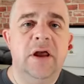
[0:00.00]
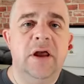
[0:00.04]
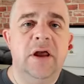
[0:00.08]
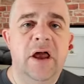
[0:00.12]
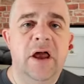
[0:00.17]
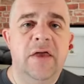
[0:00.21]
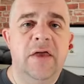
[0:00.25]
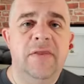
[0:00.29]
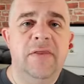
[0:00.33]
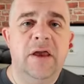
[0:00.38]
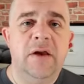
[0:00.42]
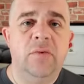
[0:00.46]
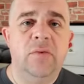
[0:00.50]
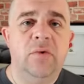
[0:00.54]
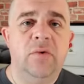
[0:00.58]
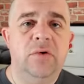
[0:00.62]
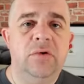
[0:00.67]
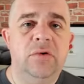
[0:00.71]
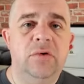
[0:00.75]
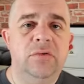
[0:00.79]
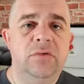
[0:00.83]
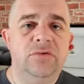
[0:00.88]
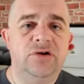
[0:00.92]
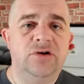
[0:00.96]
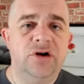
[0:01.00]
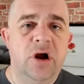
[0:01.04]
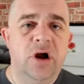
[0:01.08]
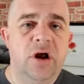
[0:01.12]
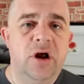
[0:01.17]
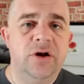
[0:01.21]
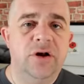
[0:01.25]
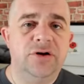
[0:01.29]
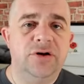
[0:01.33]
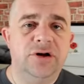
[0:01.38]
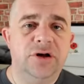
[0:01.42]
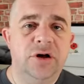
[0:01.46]
and they will
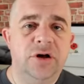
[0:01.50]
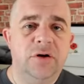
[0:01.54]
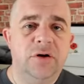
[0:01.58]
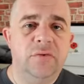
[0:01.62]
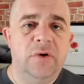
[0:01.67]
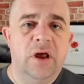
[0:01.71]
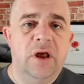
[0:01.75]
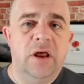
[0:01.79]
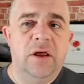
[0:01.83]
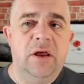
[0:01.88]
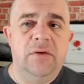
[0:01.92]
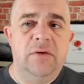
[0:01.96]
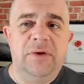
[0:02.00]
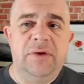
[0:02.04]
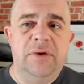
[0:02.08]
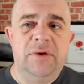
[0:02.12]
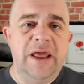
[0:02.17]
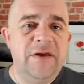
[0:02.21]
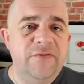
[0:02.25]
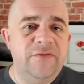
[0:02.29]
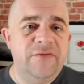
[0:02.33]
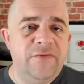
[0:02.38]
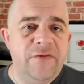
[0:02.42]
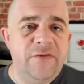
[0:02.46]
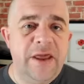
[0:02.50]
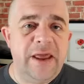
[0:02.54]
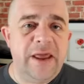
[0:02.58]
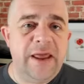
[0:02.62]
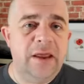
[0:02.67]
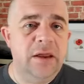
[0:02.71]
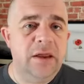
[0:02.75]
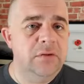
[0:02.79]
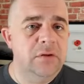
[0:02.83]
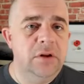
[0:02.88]
charge you a late fee,